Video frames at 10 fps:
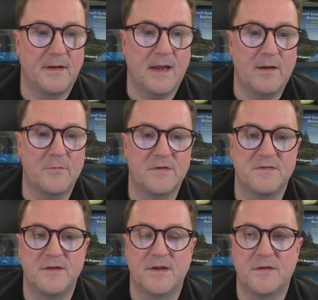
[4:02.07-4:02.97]
And we can
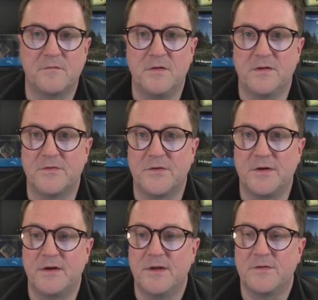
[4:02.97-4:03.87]
see that the field is
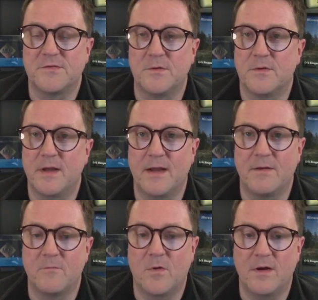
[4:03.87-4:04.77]
here. So
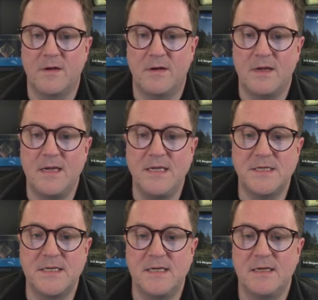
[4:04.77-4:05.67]
in one
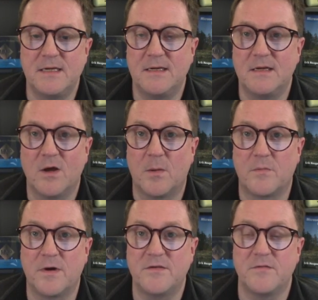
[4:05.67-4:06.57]
easy
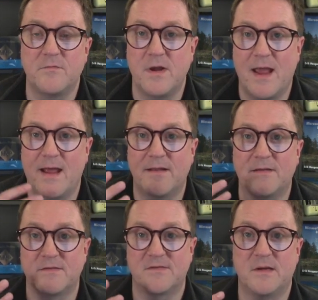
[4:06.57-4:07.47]
operation, we added the
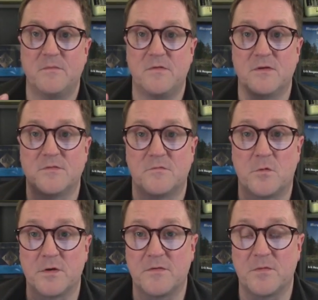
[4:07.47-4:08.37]
same fields of 4
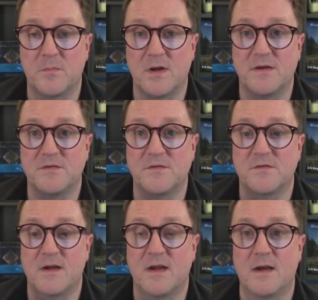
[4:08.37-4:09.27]
different places
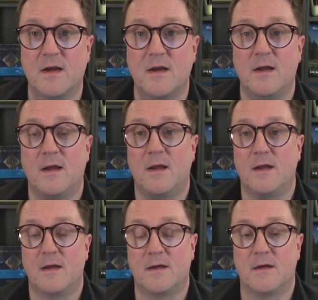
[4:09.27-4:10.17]
in
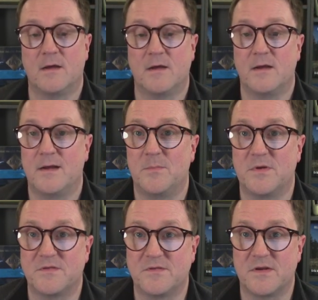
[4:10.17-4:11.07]

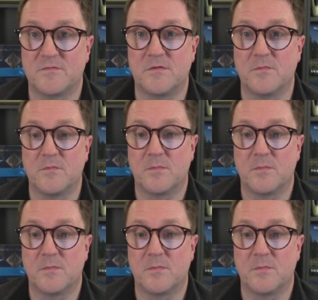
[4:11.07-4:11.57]
Business Central